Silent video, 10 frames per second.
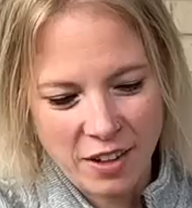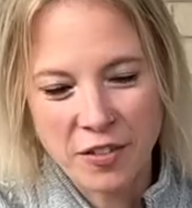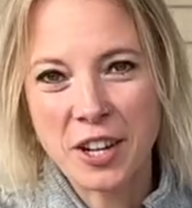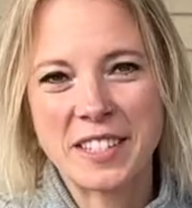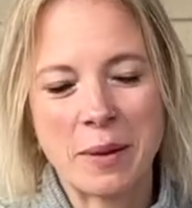
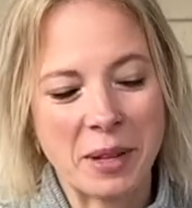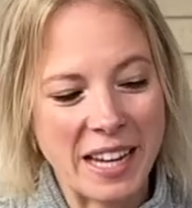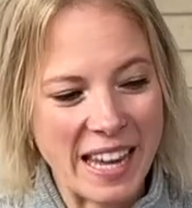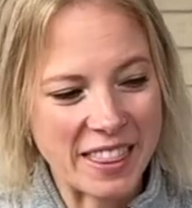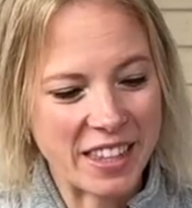First, I'm
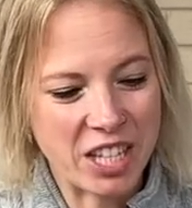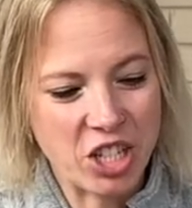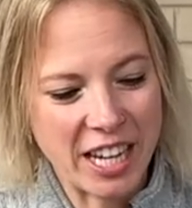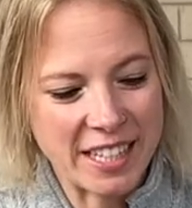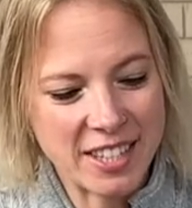gonna get the
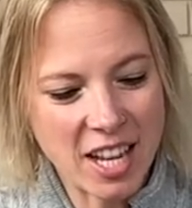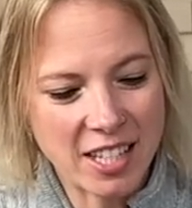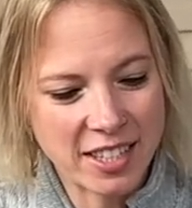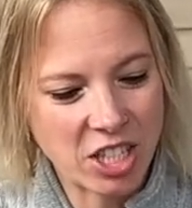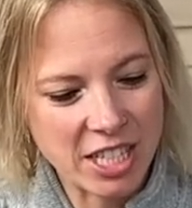chicken
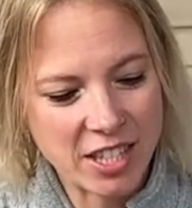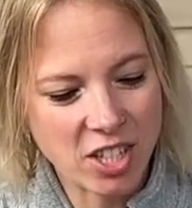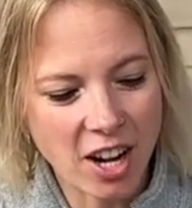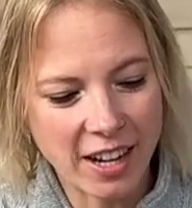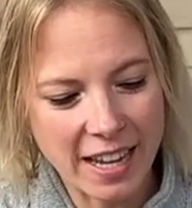sausages
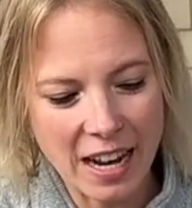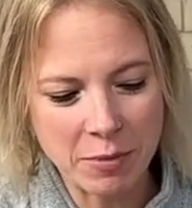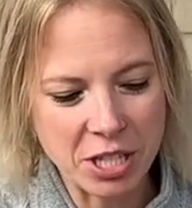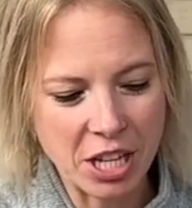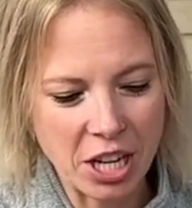started.
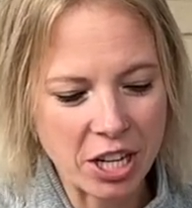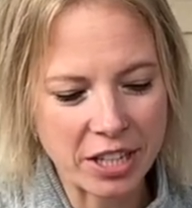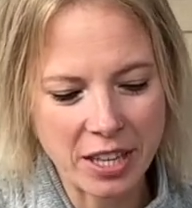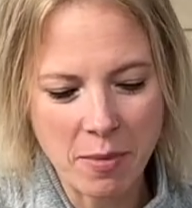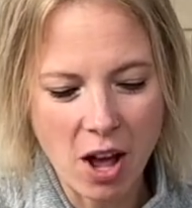I'm just gonna
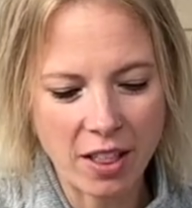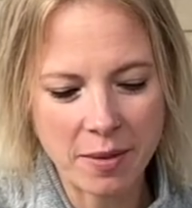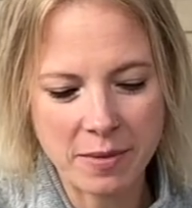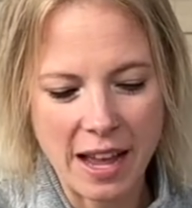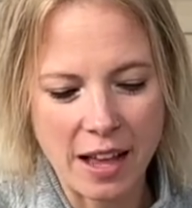cook them all
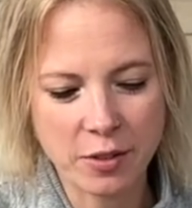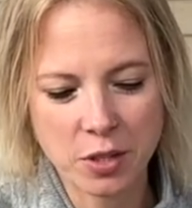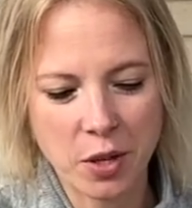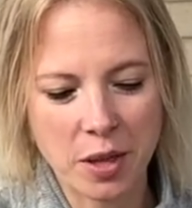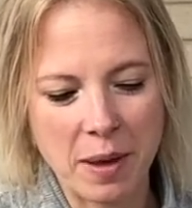up now
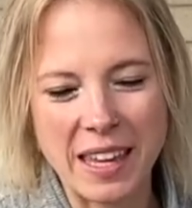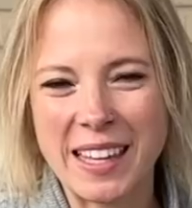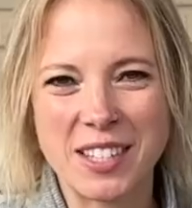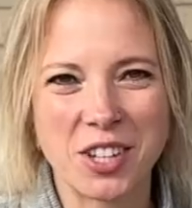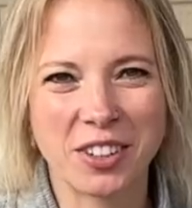so they make
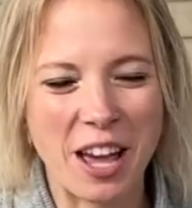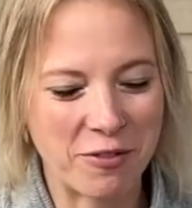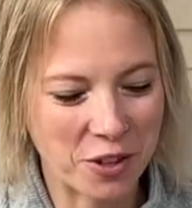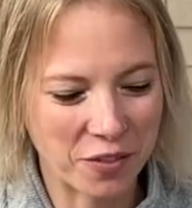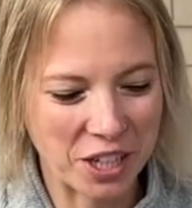easier
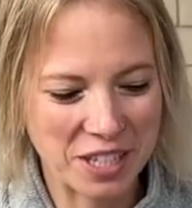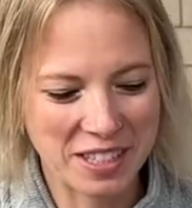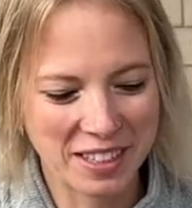leftovers.